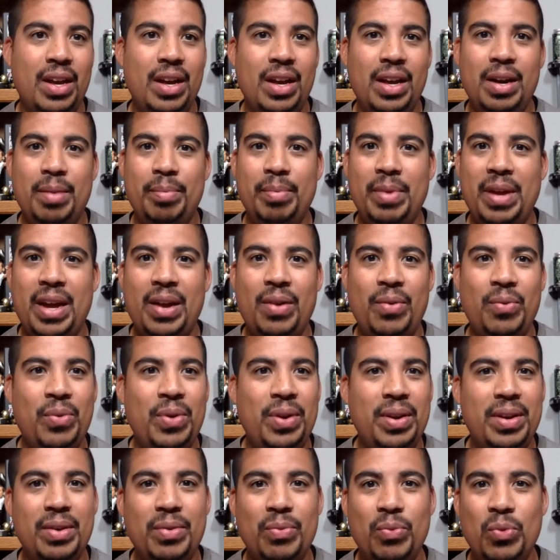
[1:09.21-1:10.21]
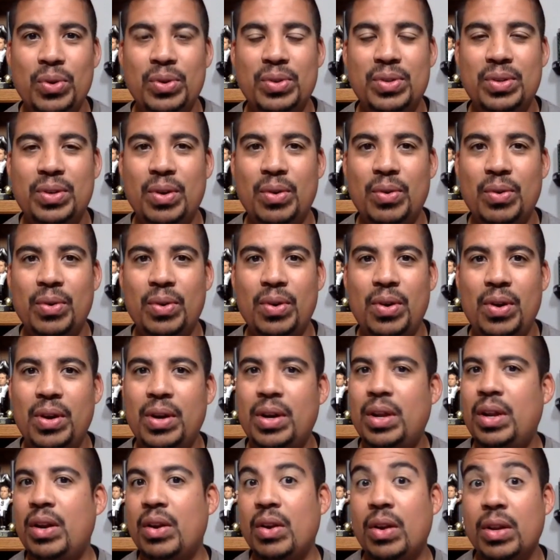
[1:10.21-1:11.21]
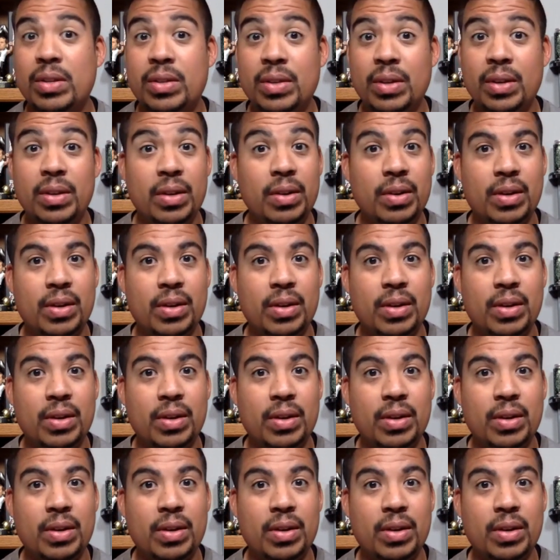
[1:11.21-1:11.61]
And I'm like, what in the world's going on? And all of a sudden